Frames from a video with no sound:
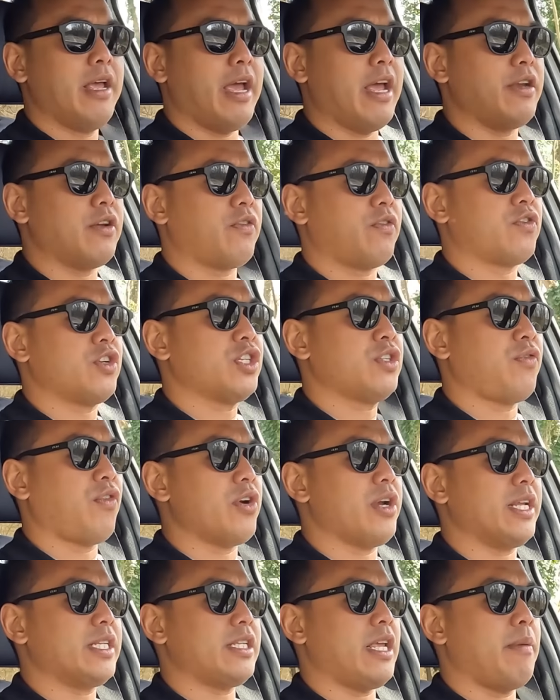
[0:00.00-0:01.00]
And just for
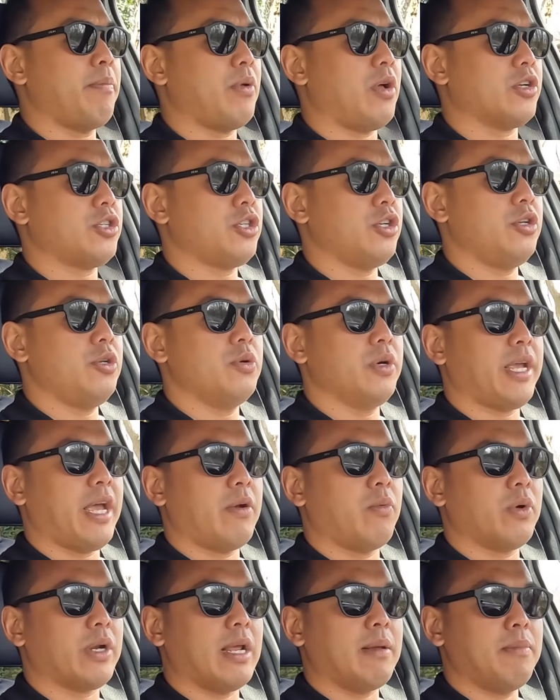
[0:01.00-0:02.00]
an example, I'll show you
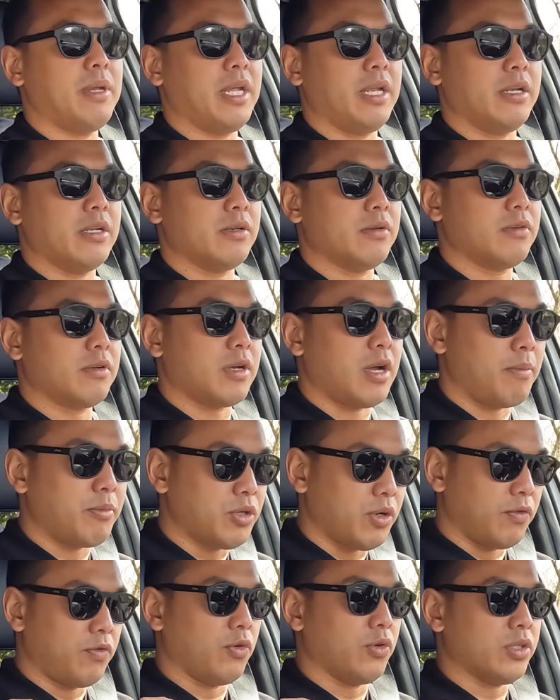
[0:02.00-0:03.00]
again what I mean. Come
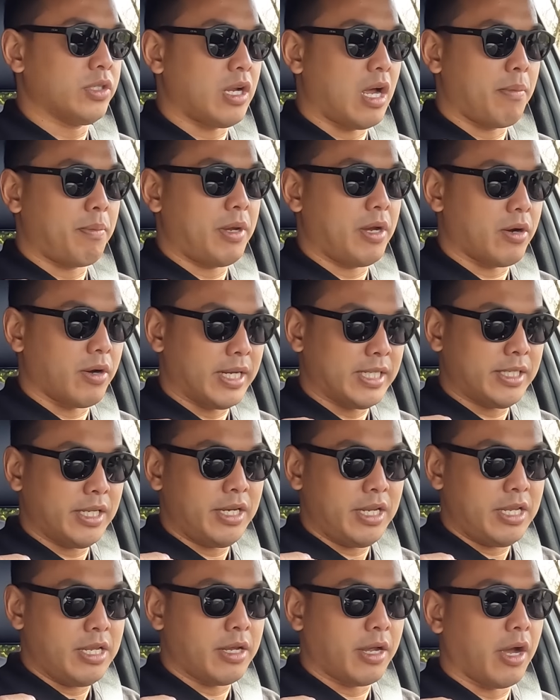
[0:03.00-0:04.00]
to a full stop here, it's
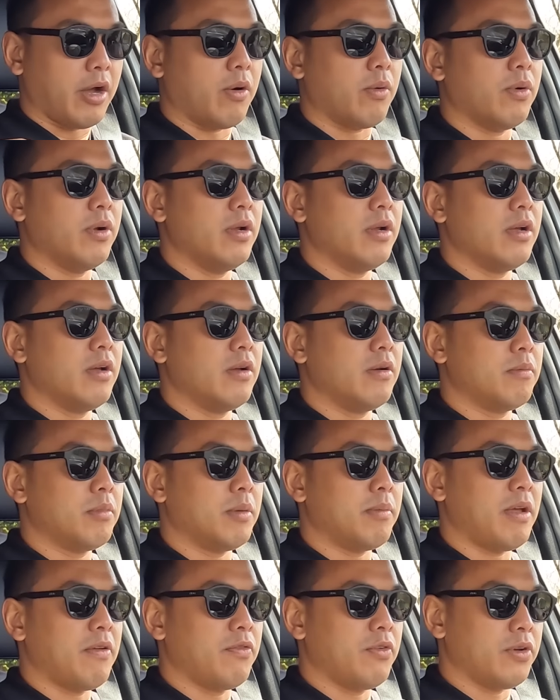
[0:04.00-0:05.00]
an eco,
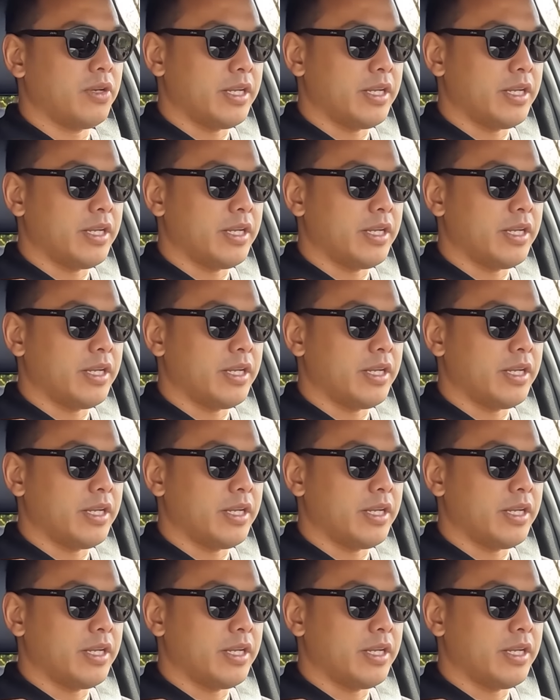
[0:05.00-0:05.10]
put my foot